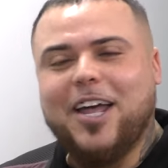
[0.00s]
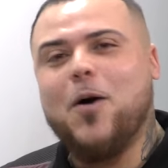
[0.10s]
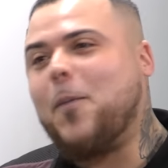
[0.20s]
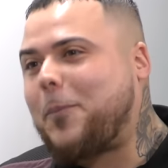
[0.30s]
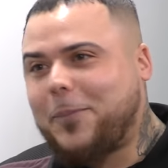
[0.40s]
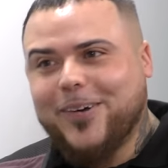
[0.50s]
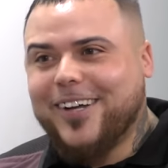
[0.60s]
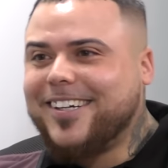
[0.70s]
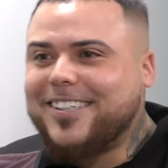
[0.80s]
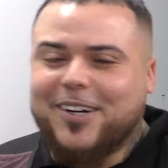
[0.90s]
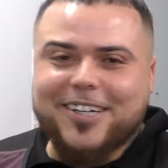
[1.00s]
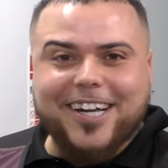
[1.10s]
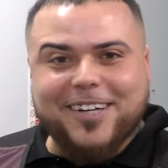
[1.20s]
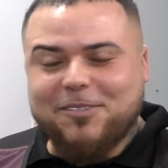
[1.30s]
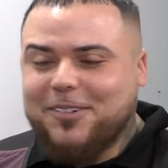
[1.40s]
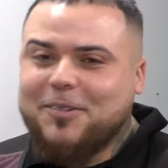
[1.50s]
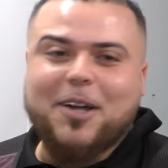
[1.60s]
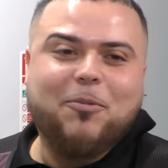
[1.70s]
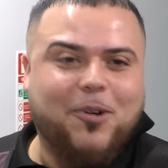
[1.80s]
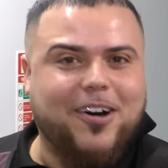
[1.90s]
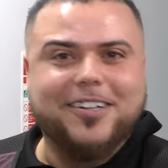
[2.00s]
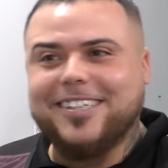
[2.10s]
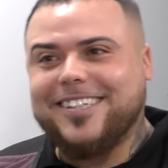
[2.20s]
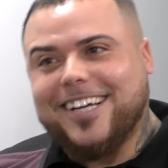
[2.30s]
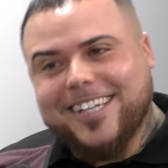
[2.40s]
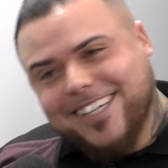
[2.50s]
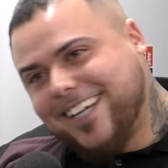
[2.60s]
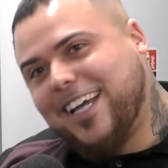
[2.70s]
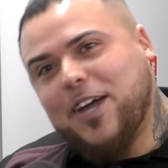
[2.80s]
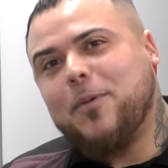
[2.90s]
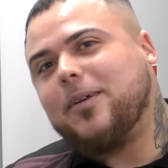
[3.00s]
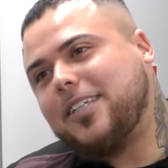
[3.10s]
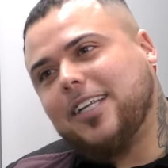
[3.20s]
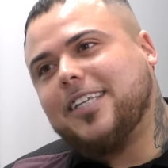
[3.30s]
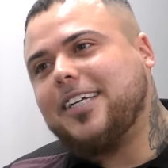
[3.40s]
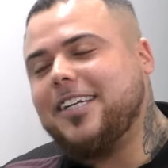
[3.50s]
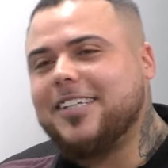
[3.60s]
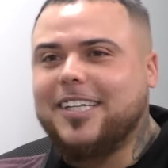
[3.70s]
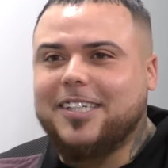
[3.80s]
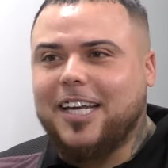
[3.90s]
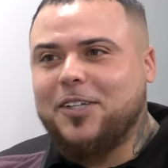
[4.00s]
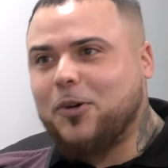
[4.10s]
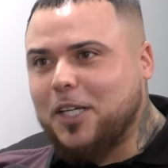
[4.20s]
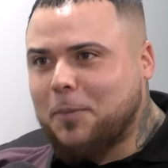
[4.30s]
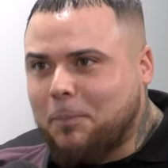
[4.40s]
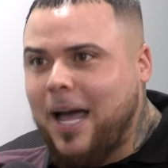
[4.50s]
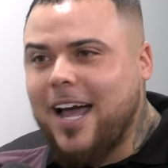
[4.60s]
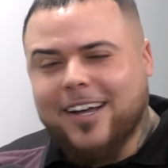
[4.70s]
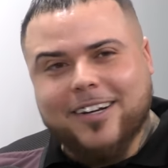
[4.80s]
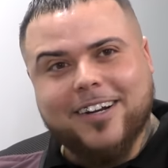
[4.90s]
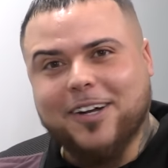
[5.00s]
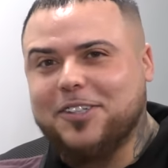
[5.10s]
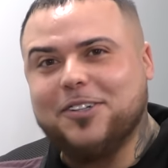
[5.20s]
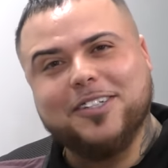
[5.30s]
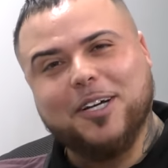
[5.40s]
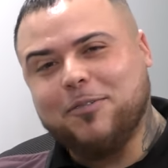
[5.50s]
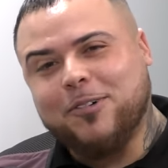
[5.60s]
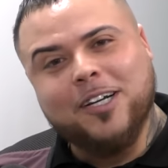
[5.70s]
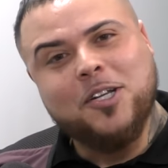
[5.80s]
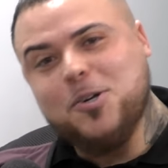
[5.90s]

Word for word: help. So I'm going, I'm going, what? Just like, help, I've seen his skis and he's, he's got this bat. And I just looked at I